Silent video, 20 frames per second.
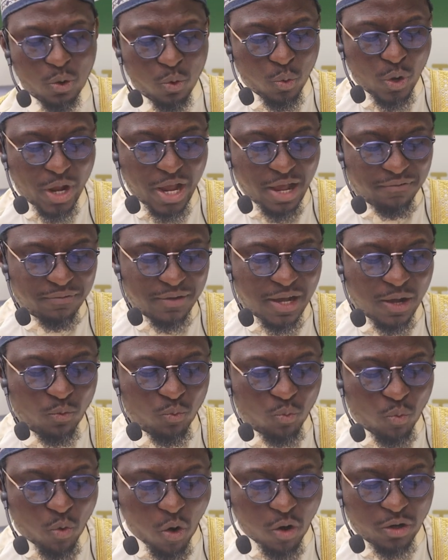Whoever
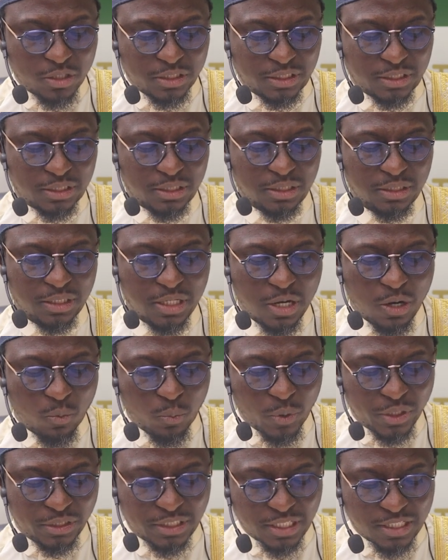walked
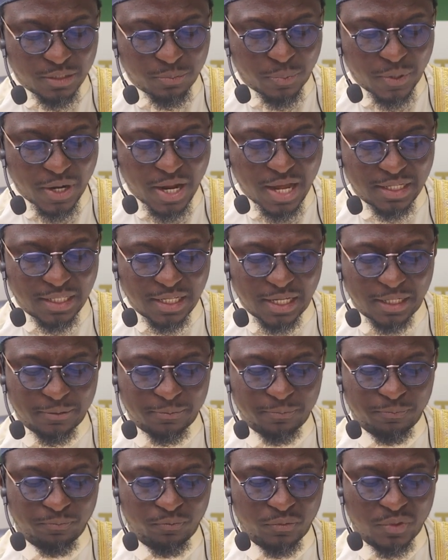with his brother
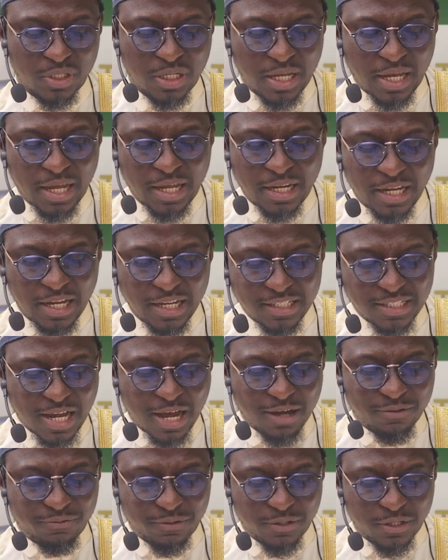in his
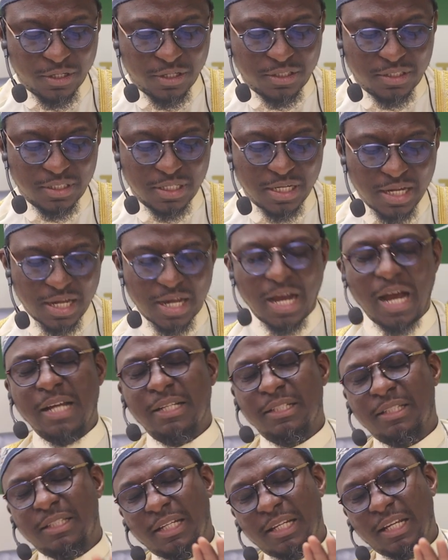affairs
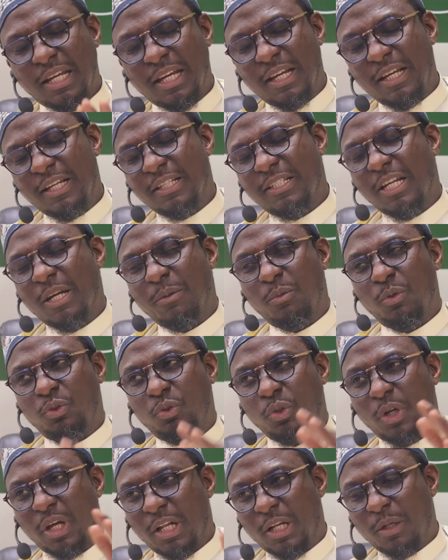until he is able
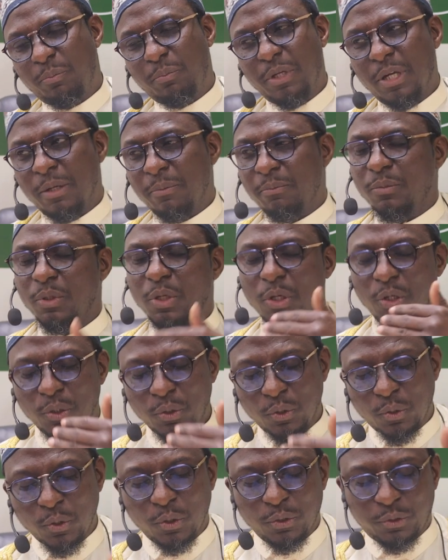to help him
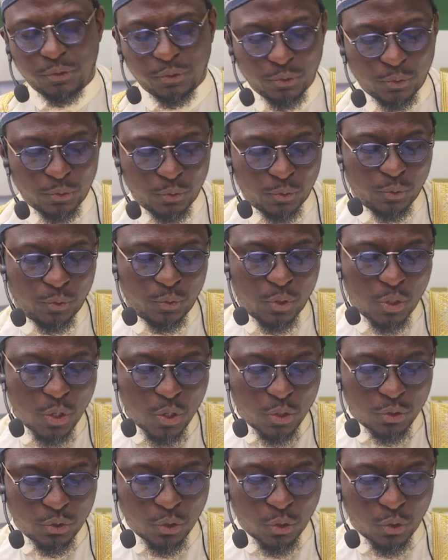go
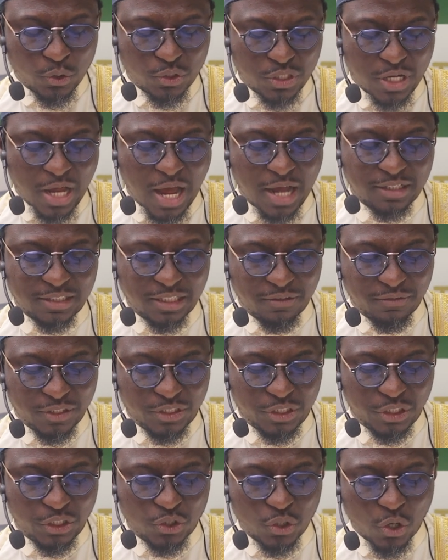through those
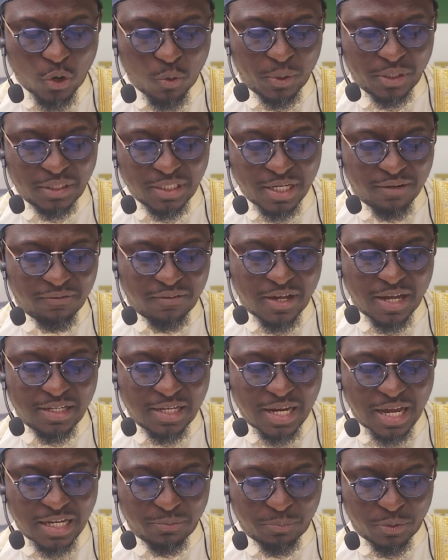activities or whatever
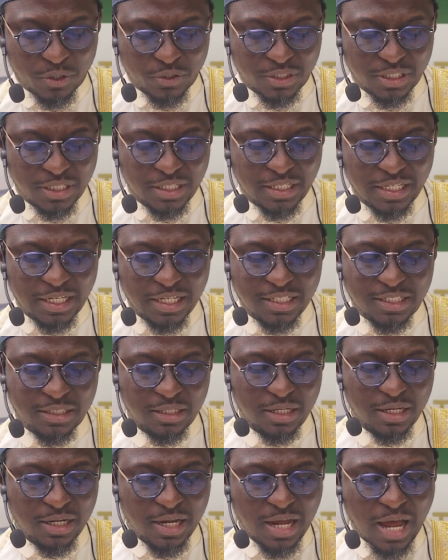that person
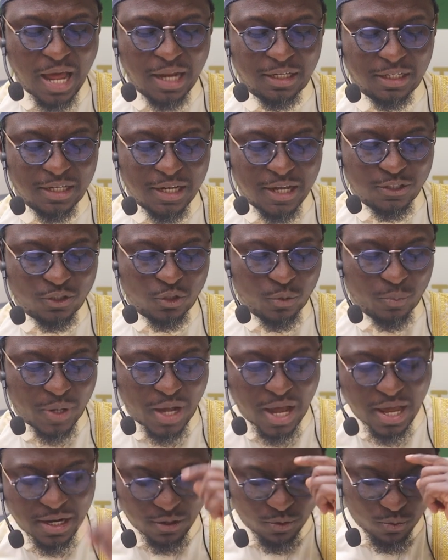needs, Allah
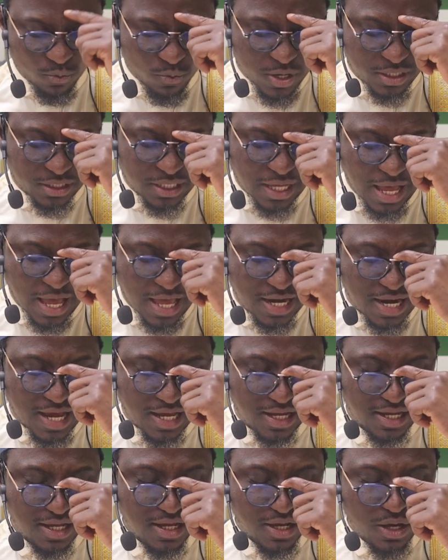subhanahu wa
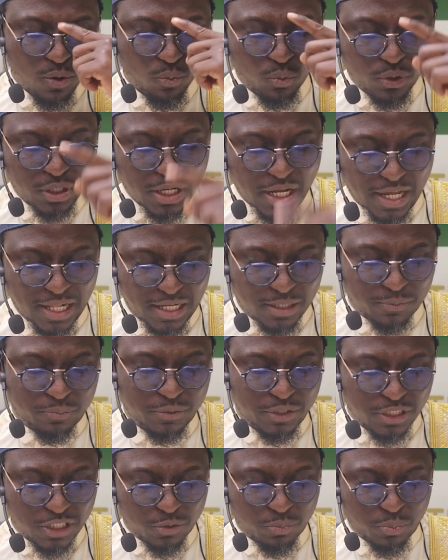ta'ala will
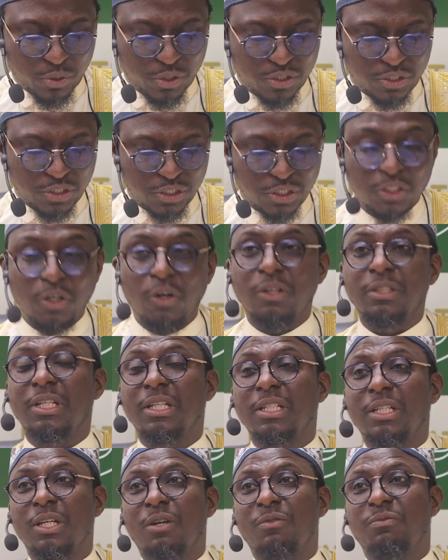help this person on
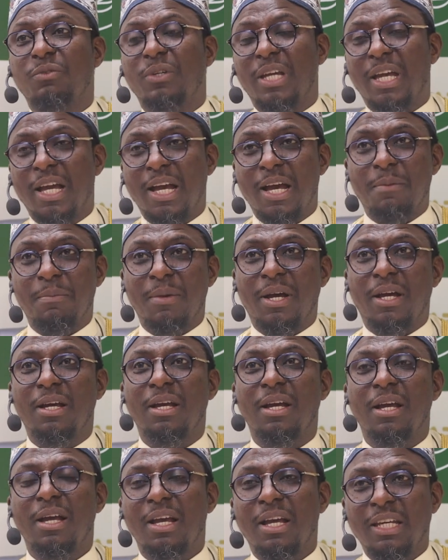the day of Qiyamah,
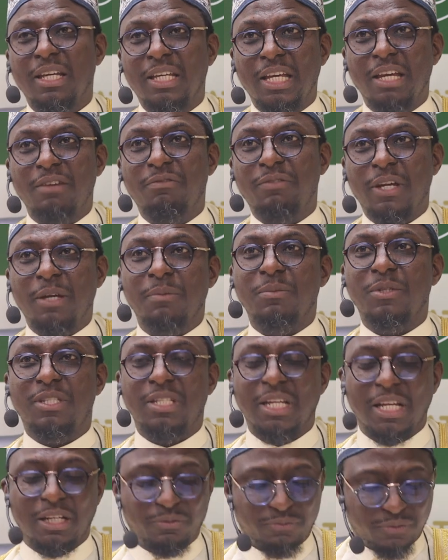give him
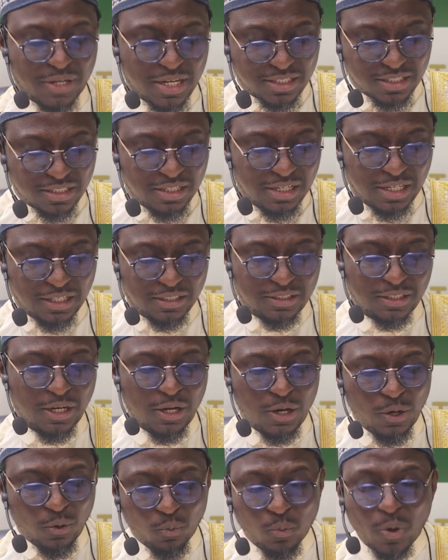steadfastness
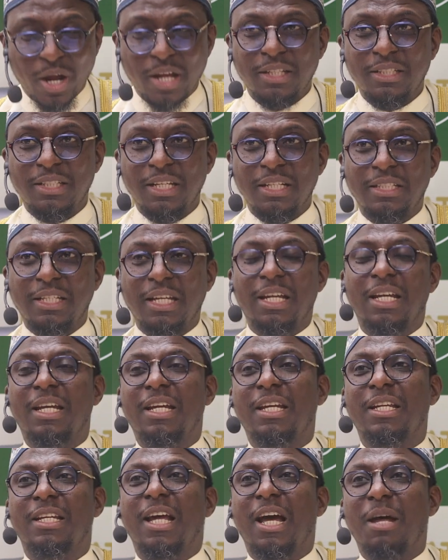when the
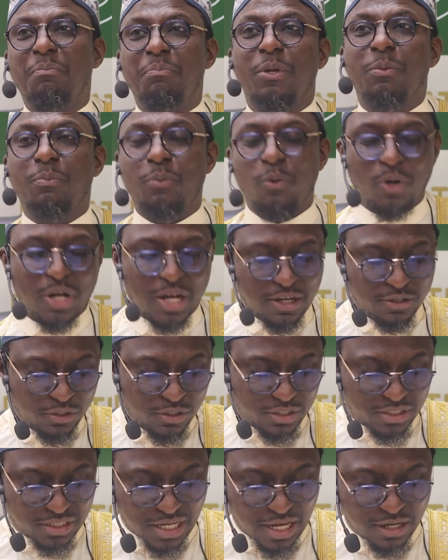day that people
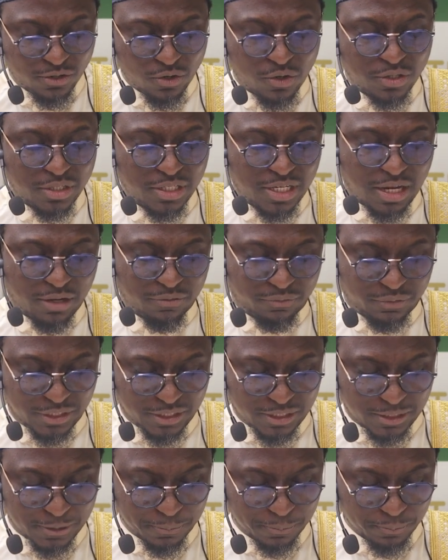cannot stand on their
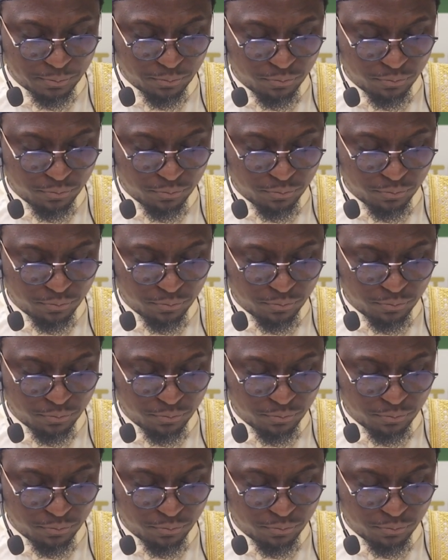feet.